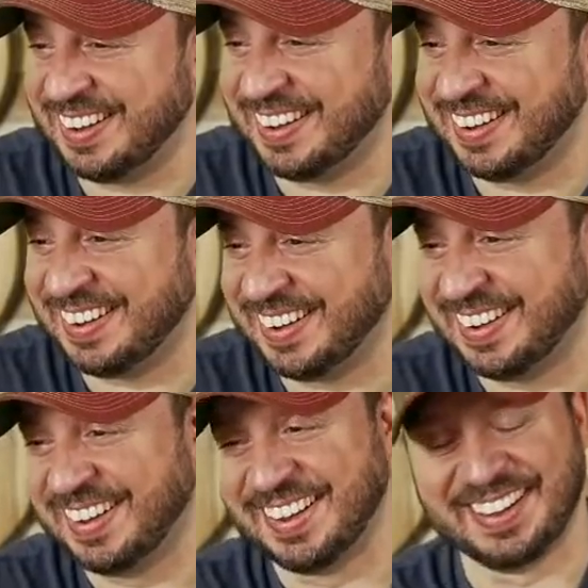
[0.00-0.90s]
uh,
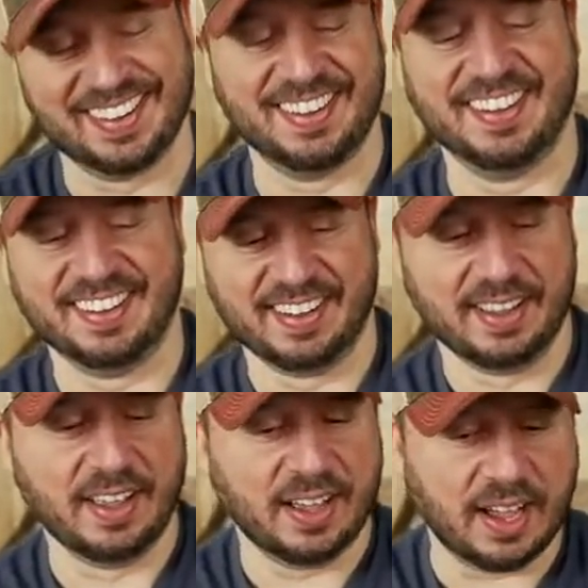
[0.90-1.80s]

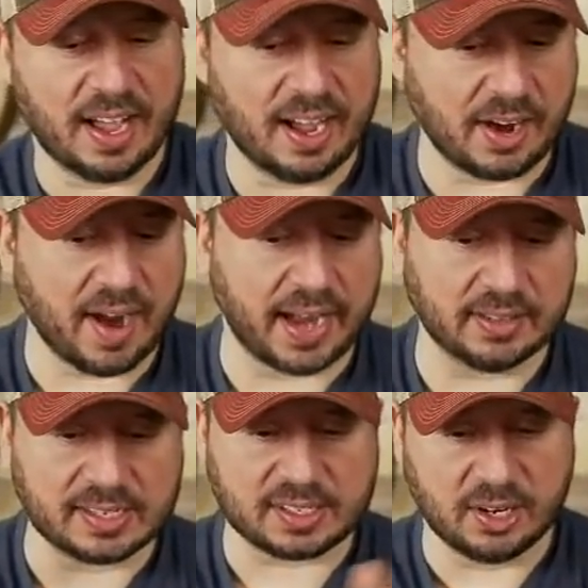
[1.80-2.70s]
all right,
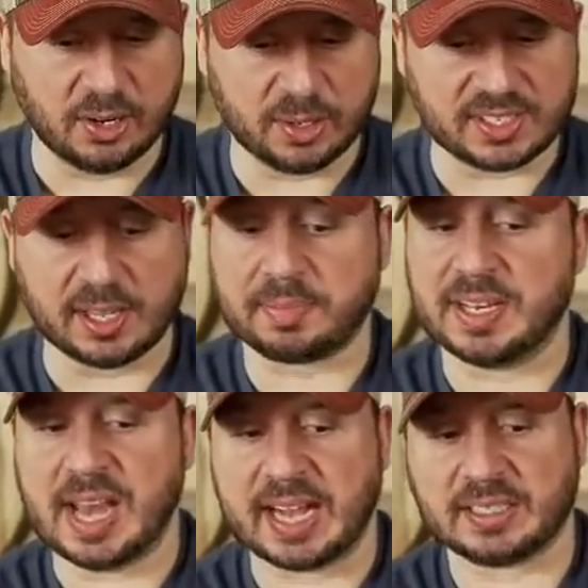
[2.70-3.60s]
let's go to something
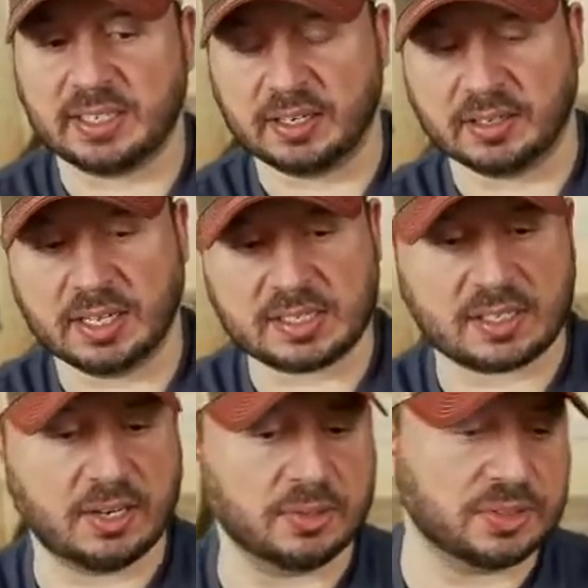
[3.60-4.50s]
next here. Let's
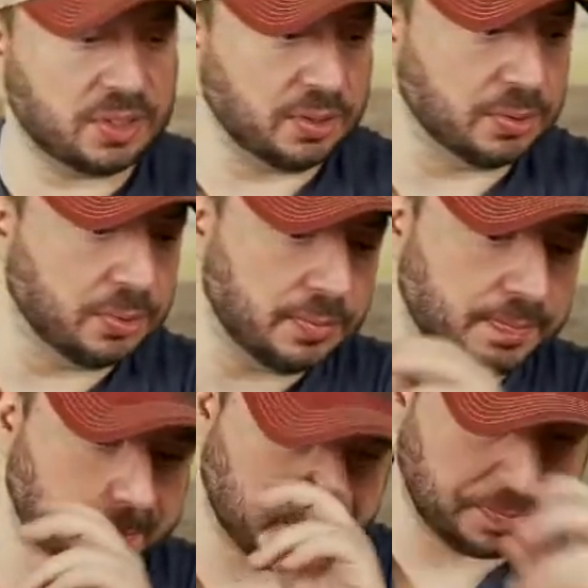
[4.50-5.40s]
go to
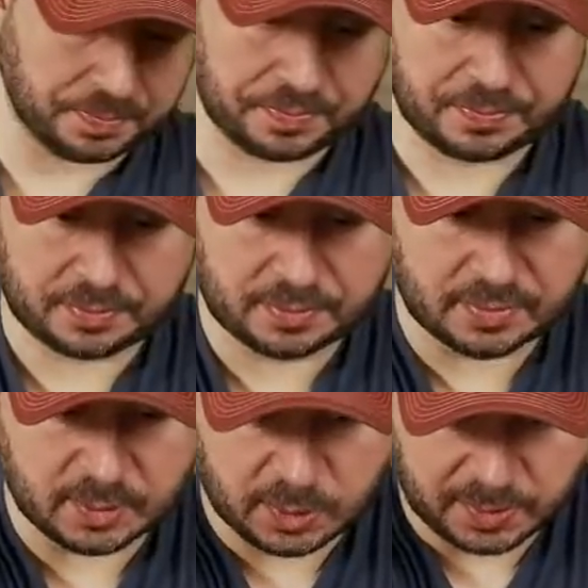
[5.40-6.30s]

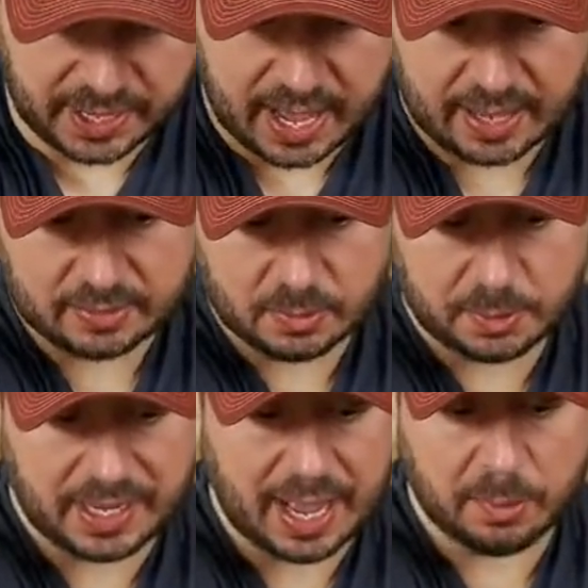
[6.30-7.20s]
what do we got? What do
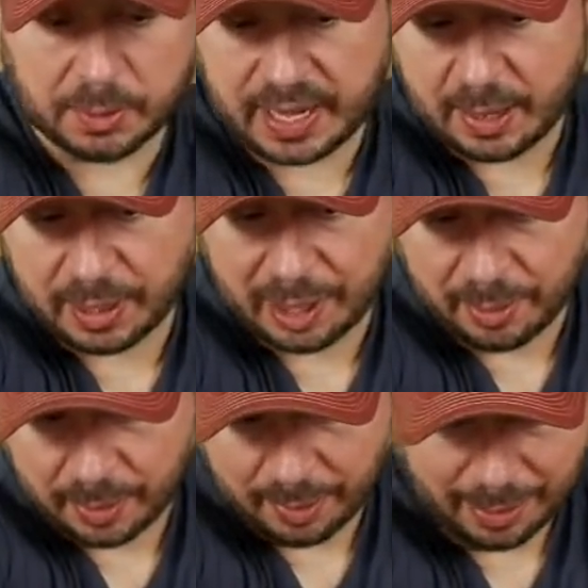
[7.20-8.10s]
we got? What do we got? Where, where,
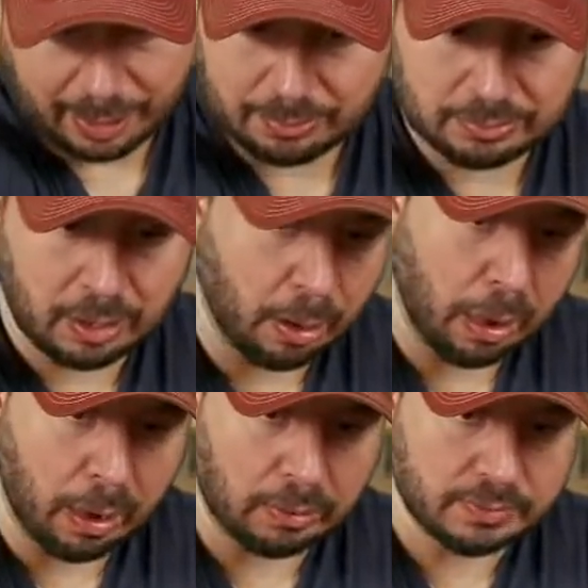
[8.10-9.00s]
where, where,
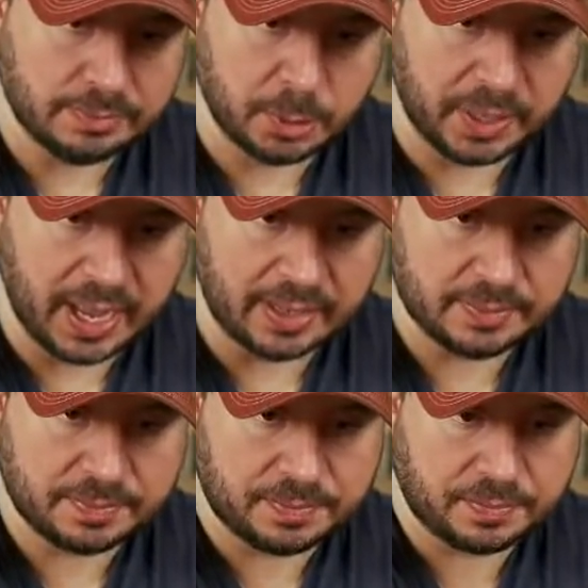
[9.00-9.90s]
what do we got?
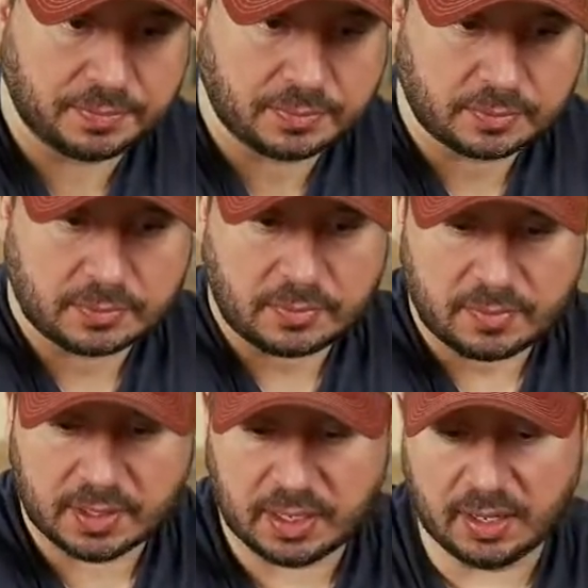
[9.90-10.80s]

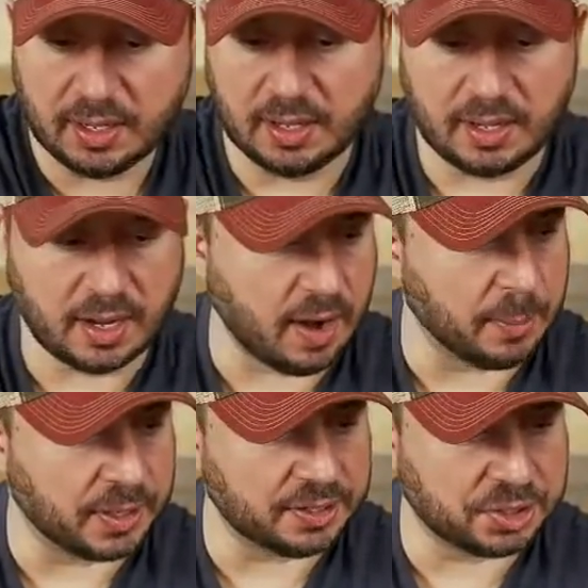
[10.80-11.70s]
All right,
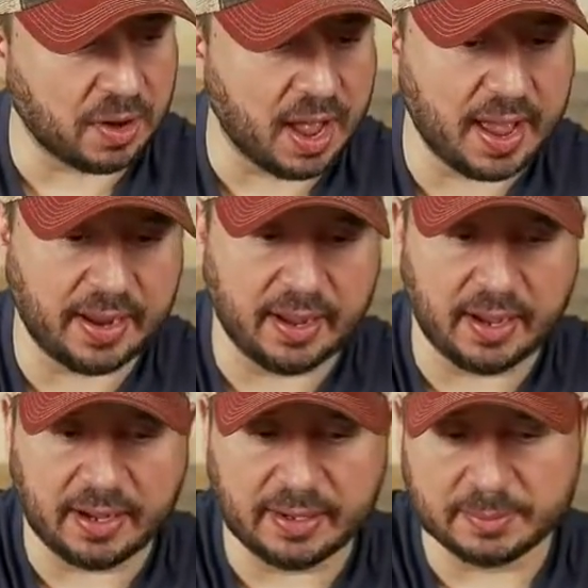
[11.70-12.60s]
we're gonna try.
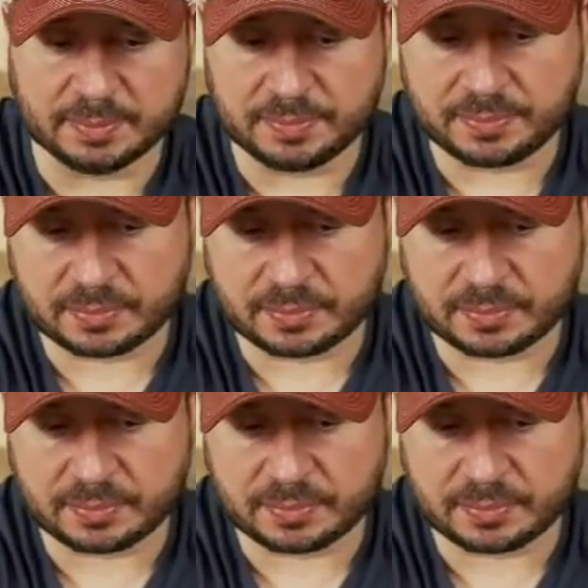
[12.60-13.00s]
Um,